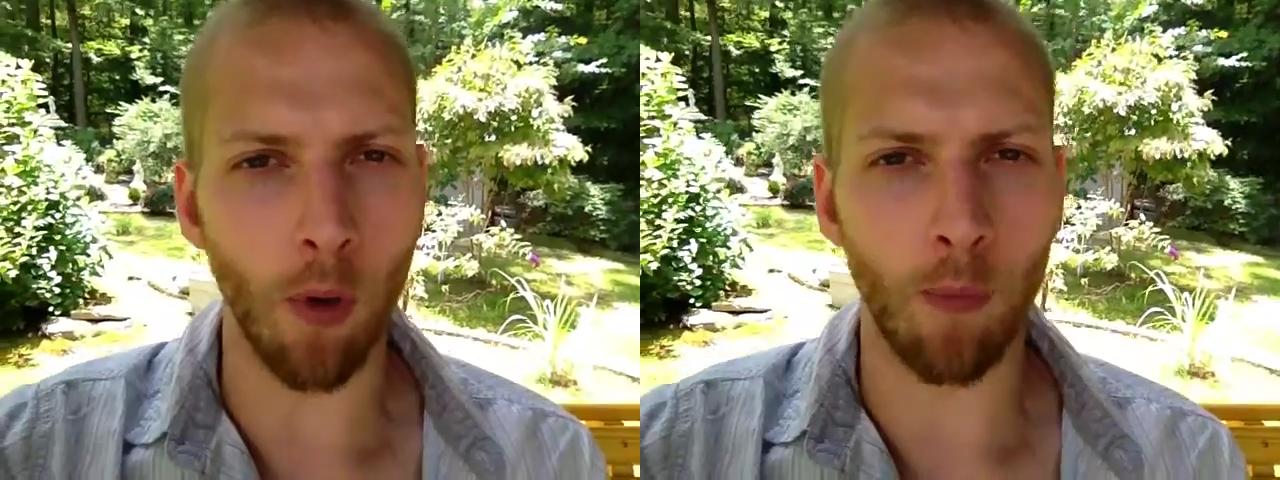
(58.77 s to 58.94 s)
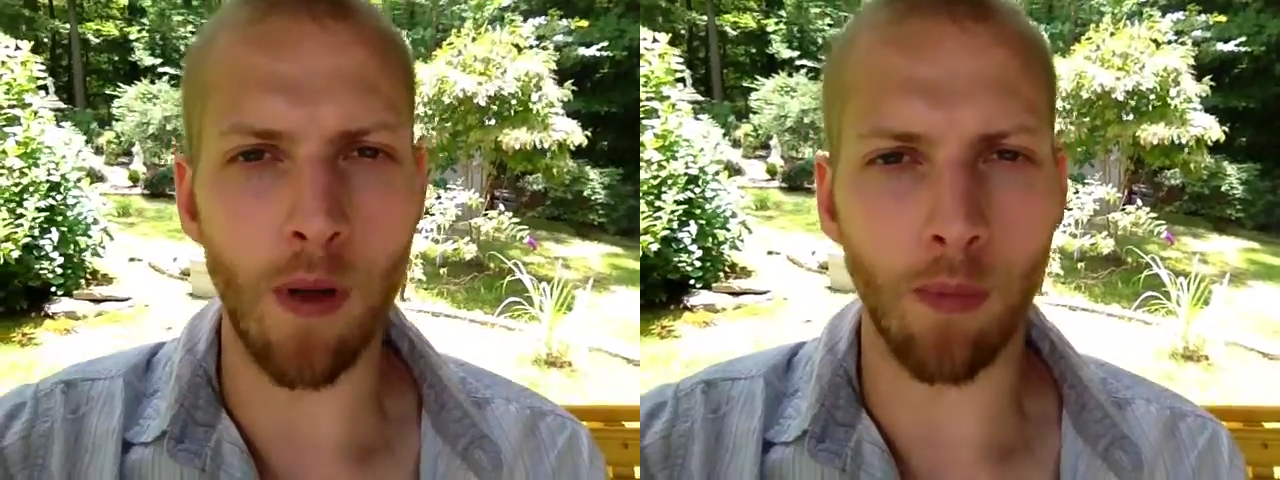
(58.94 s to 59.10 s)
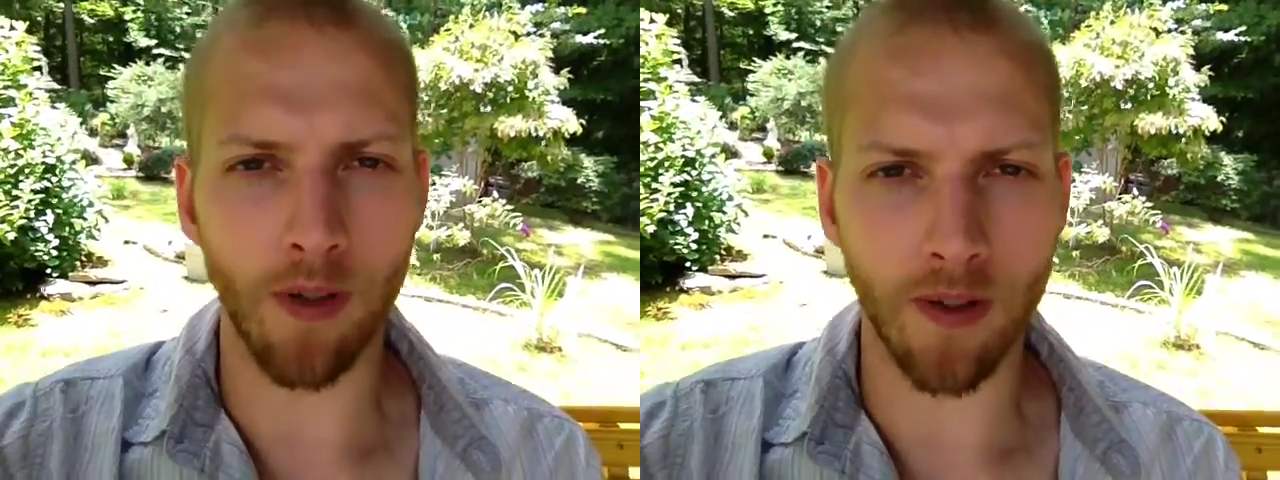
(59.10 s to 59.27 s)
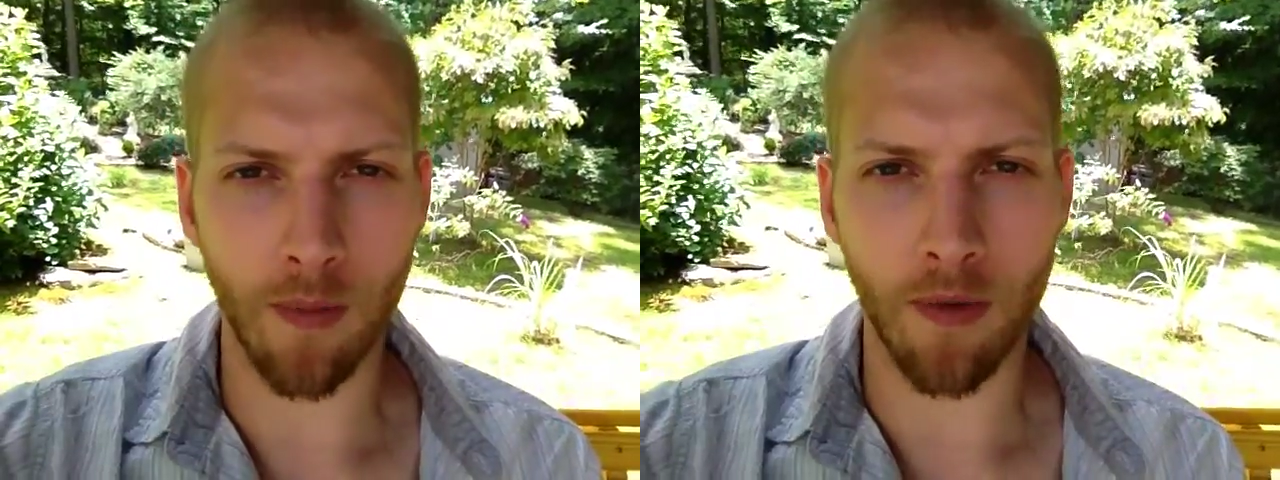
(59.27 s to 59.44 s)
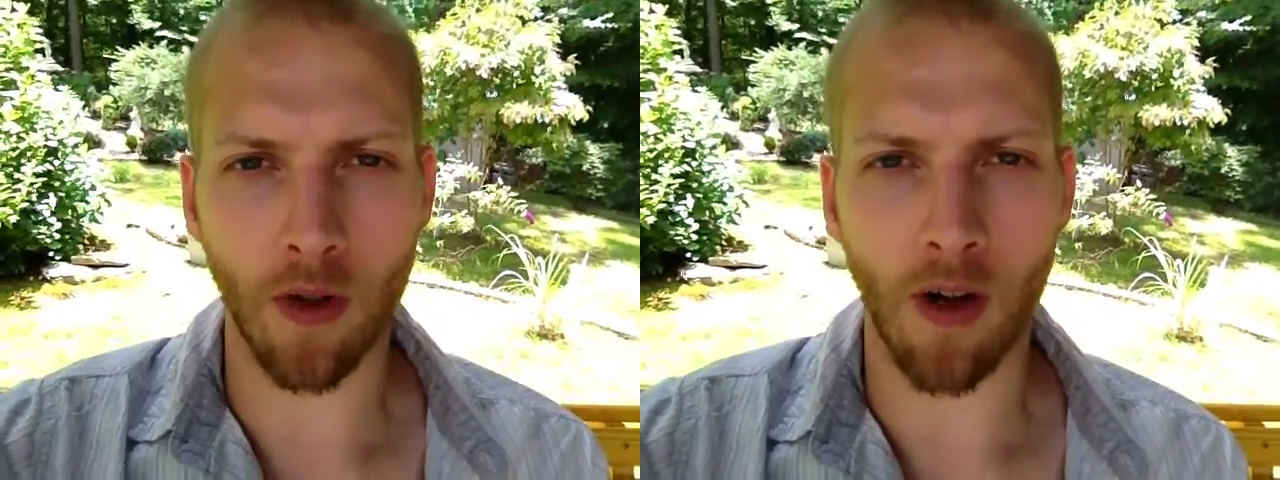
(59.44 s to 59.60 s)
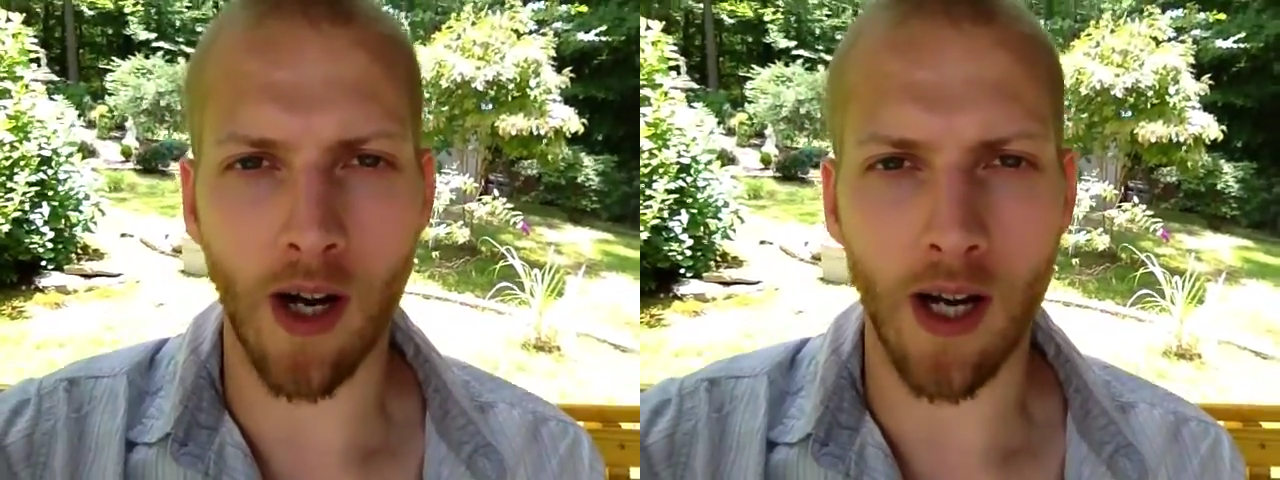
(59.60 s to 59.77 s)
more people to
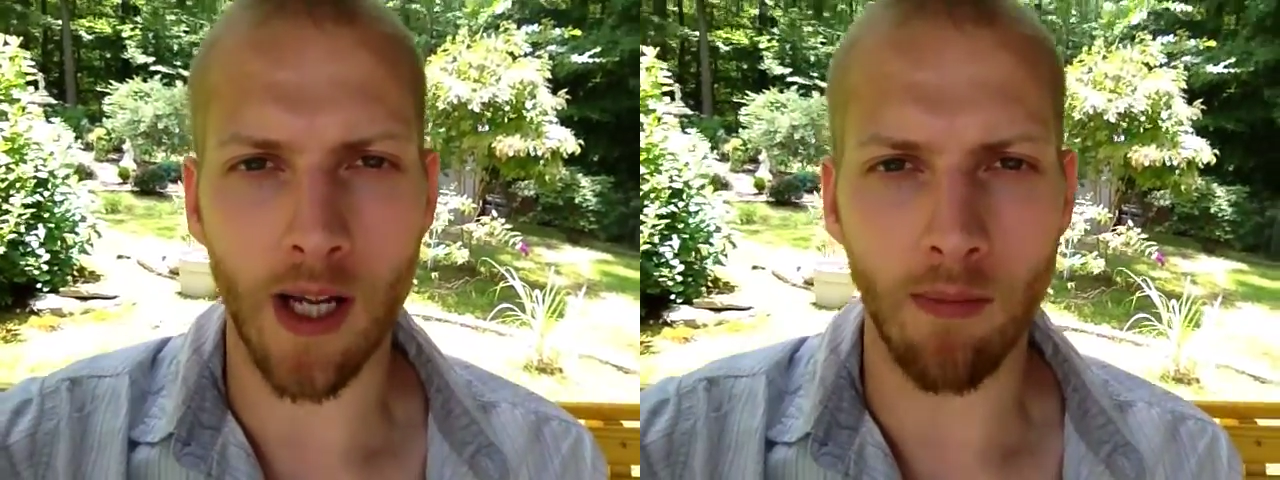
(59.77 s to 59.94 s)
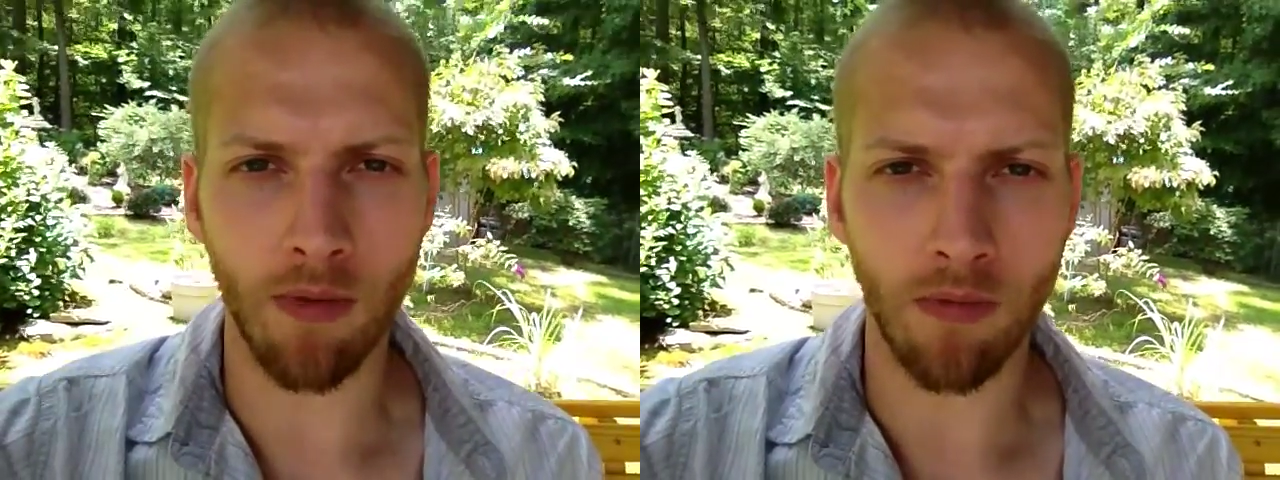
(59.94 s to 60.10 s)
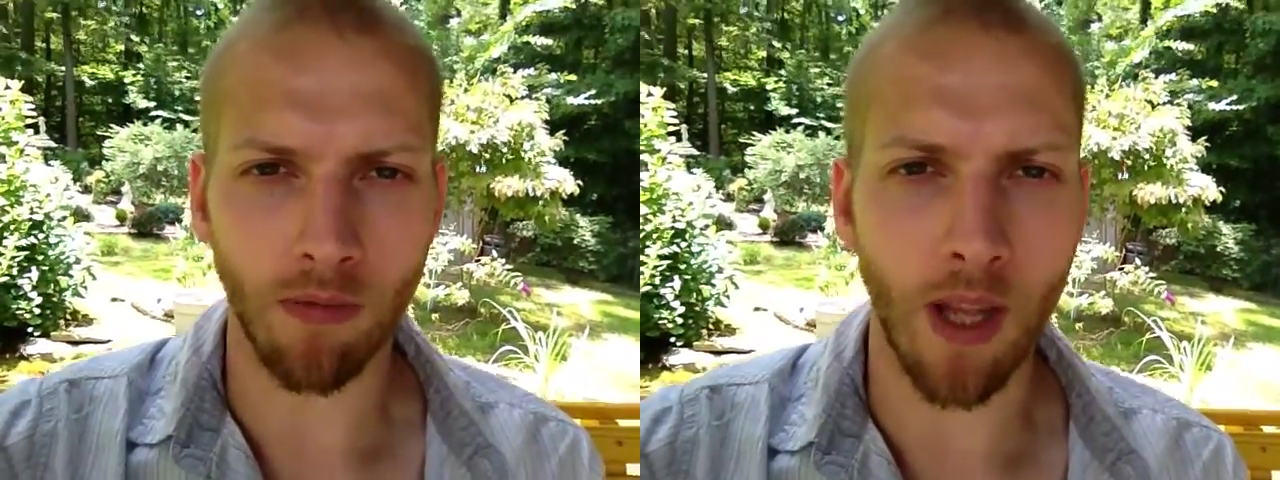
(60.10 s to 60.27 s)
subscribe,